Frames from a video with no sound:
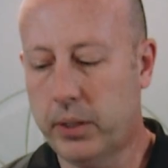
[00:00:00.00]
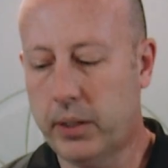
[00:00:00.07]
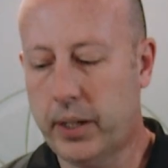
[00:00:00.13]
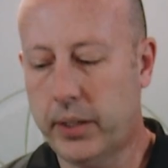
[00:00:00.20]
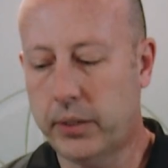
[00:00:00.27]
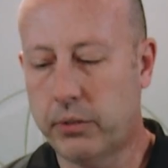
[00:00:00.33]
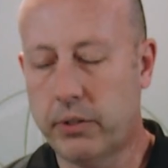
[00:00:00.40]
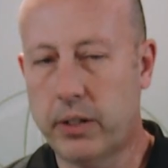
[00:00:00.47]
that
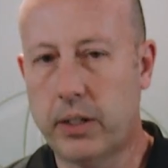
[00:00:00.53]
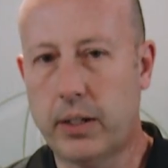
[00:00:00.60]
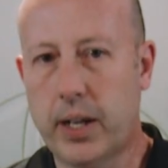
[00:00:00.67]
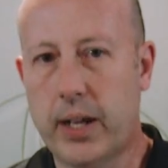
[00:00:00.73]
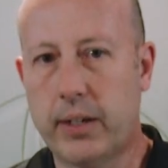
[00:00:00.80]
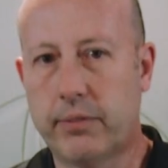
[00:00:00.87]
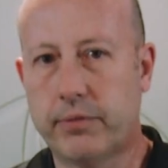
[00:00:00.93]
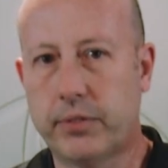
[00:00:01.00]
like to run a
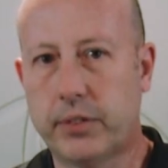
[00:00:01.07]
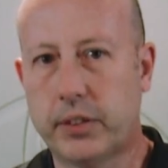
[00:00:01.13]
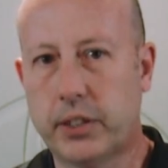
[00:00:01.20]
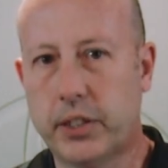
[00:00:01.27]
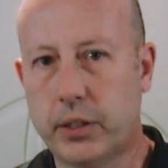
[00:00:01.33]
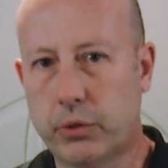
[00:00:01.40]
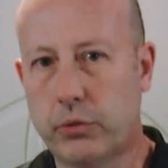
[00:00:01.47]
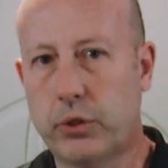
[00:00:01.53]
lot of
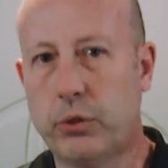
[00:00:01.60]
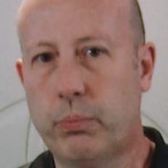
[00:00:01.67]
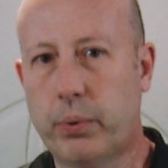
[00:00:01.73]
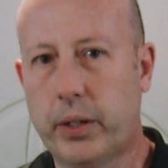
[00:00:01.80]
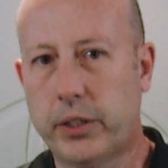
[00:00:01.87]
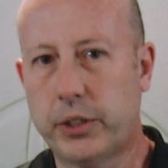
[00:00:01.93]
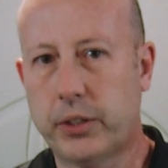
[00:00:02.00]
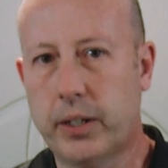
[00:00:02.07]
CO2
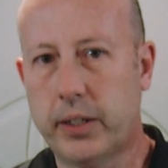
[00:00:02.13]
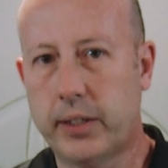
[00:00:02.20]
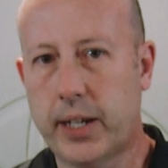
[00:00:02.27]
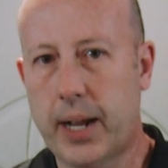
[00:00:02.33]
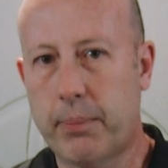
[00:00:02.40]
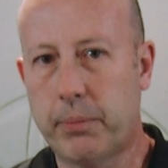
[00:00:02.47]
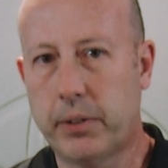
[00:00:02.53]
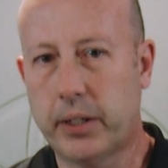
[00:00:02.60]
pressure on
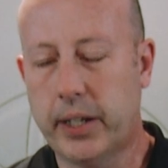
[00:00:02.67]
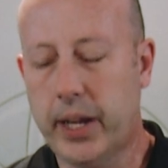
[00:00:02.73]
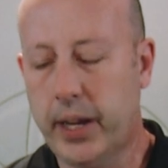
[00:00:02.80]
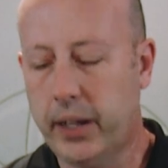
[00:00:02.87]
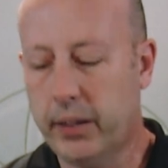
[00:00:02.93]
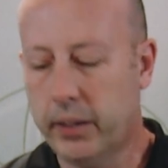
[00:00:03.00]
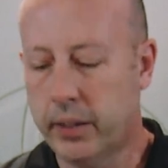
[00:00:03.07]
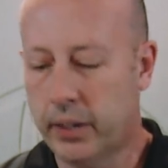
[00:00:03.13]
top of the
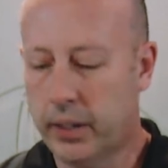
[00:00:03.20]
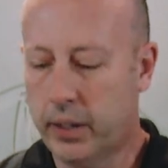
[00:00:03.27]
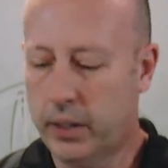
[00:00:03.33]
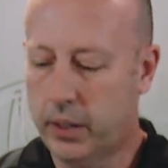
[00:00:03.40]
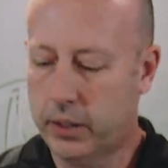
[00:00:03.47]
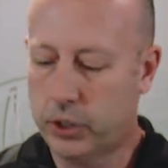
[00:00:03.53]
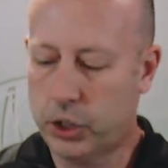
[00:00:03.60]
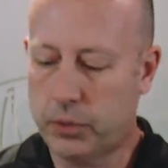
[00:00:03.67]
gate.
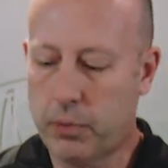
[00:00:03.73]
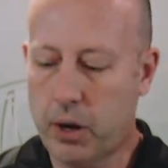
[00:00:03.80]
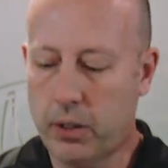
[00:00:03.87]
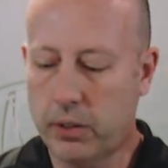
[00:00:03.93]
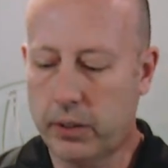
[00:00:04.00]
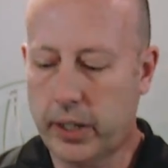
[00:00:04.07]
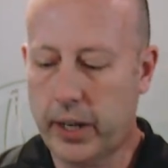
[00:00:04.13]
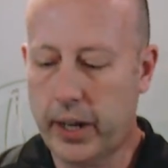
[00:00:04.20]

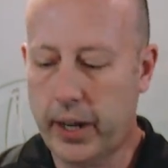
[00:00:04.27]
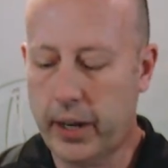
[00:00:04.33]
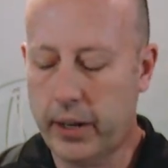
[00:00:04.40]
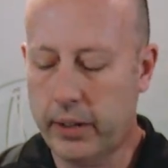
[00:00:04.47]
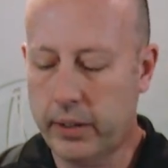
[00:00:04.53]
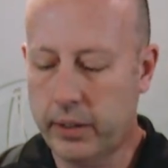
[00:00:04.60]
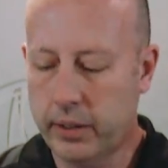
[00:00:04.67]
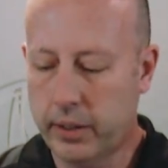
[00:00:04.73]
Smaller
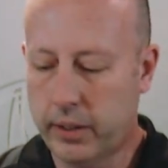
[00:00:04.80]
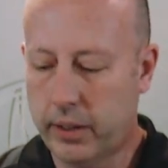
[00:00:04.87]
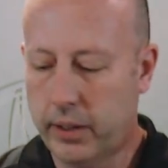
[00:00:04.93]
can,